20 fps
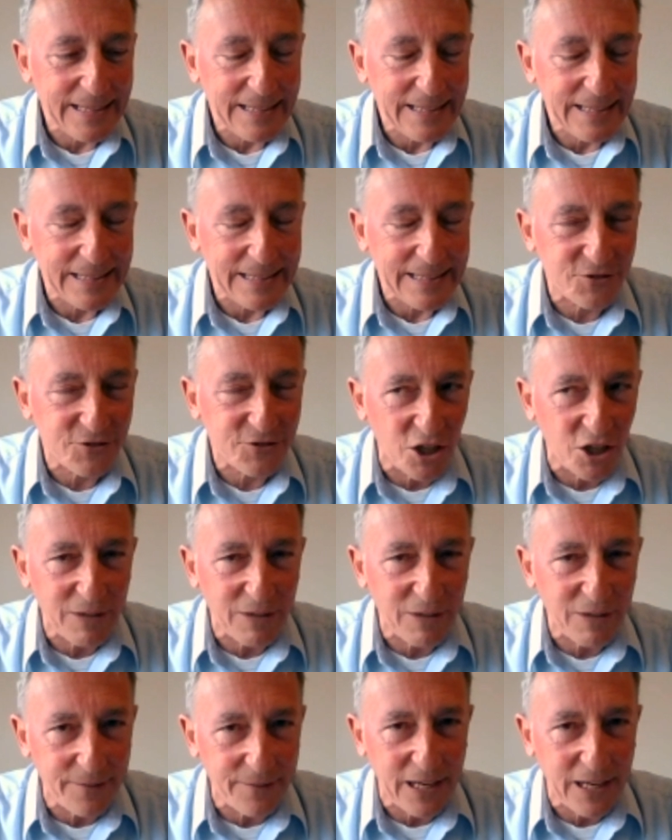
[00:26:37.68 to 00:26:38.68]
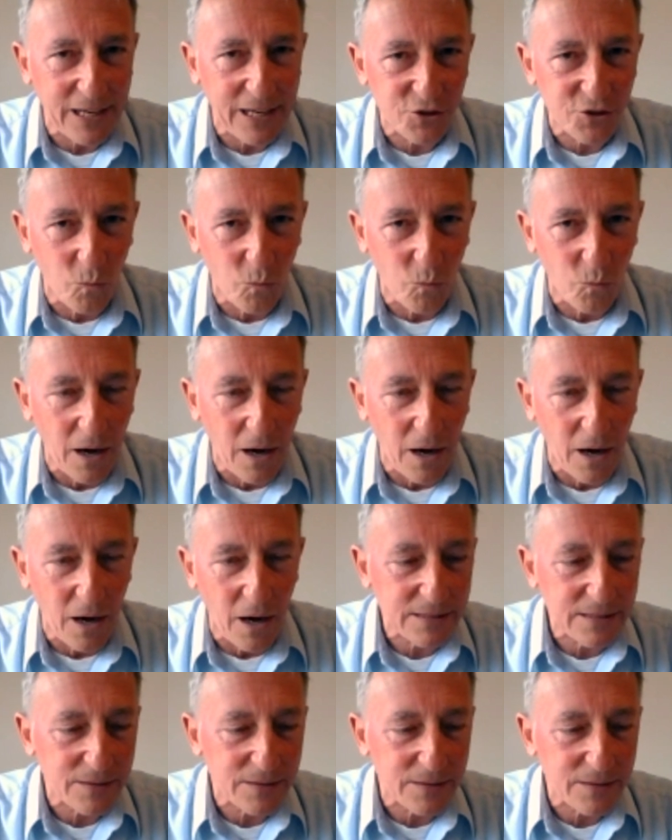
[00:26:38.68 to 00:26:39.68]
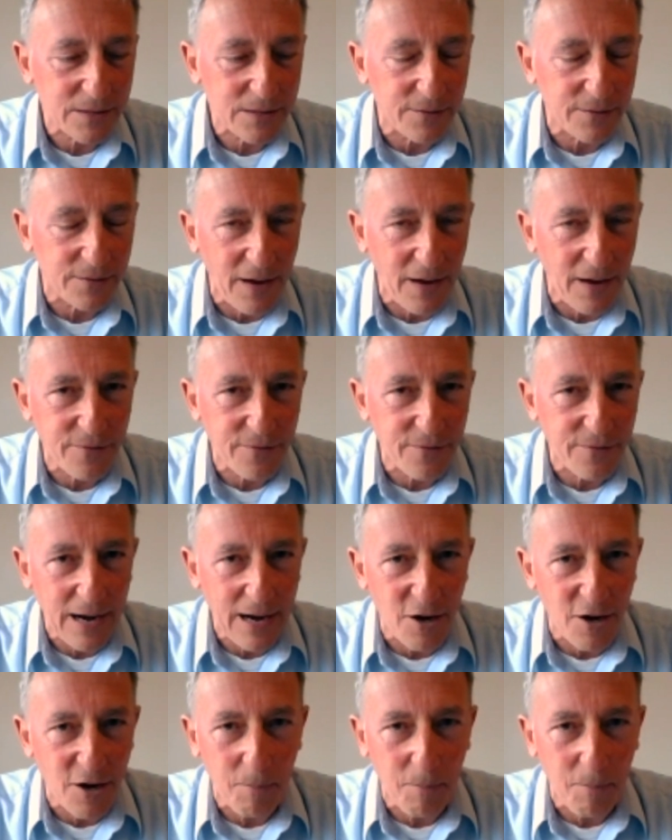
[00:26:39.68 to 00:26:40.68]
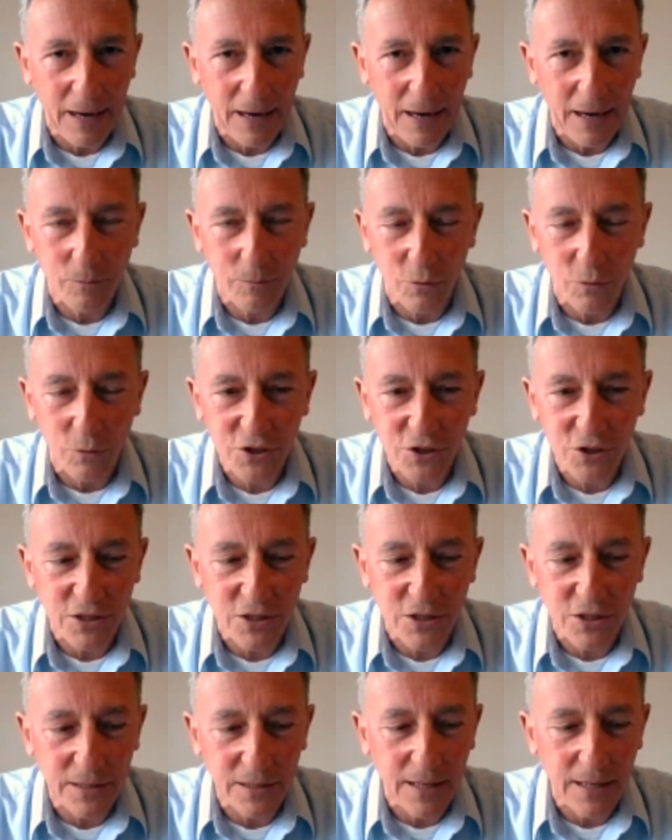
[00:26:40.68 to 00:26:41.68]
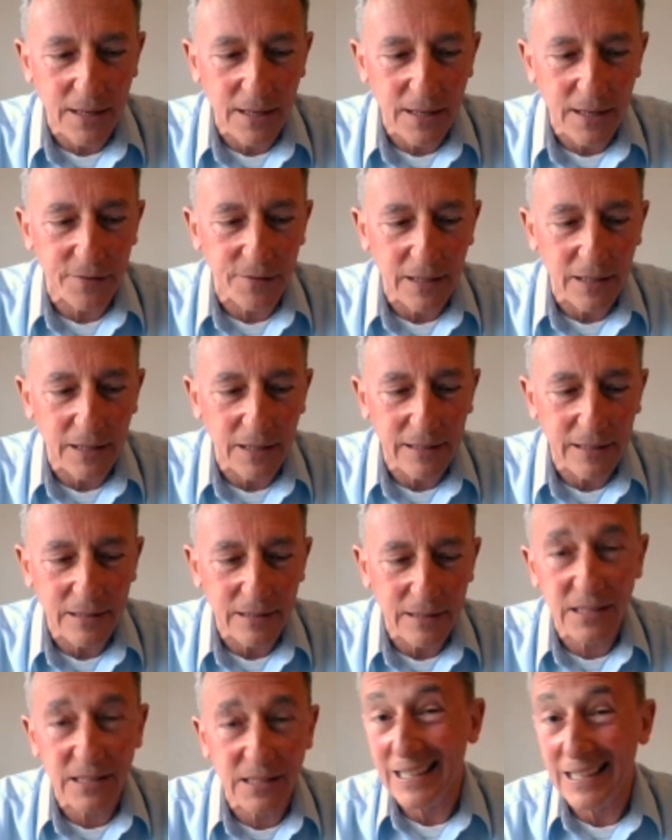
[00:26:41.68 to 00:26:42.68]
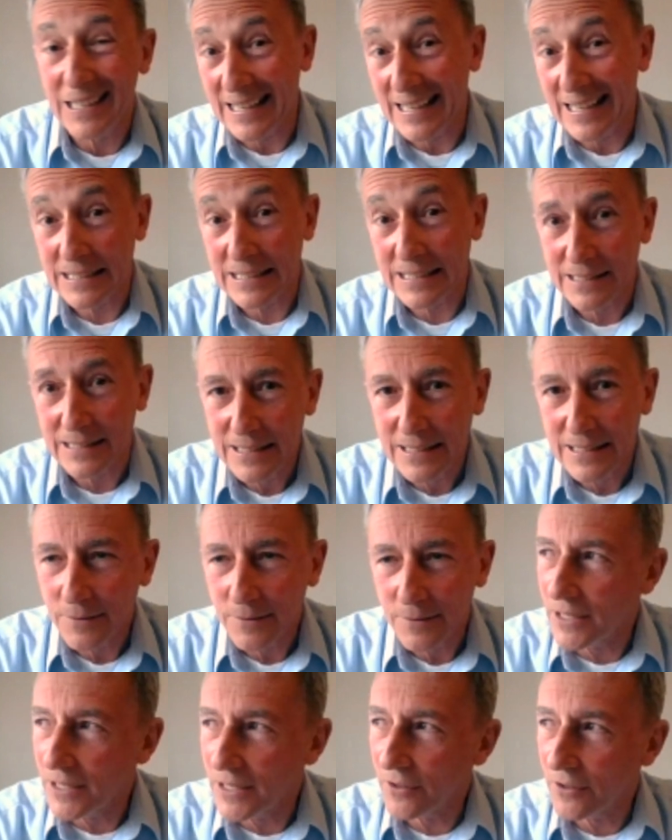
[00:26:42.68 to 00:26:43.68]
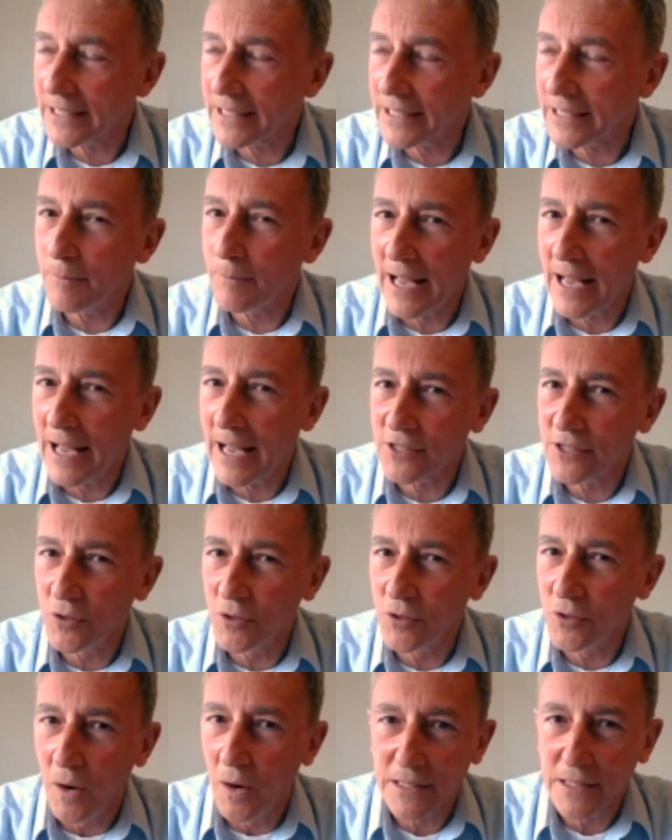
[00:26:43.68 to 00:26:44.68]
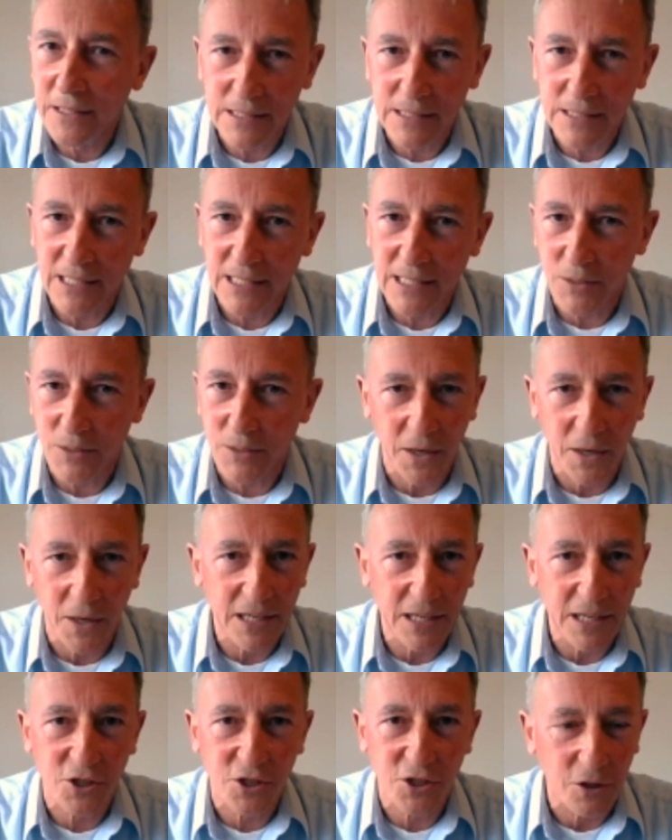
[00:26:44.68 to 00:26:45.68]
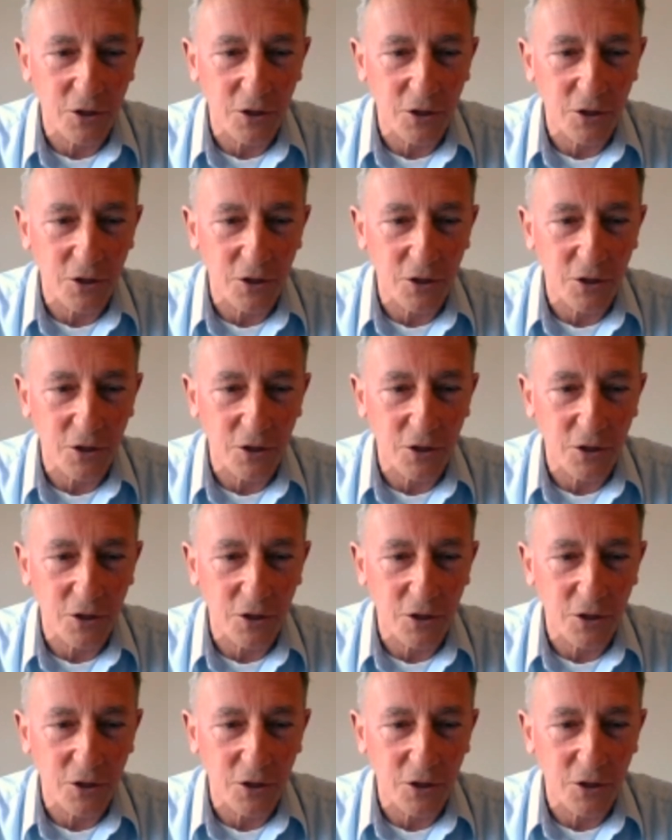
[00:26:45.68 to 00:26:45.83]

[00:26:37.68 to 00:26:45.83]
General aviation wise, the favorite airplane was definitely, and still is, whenever I can get my hands on one, is a Cessna 182.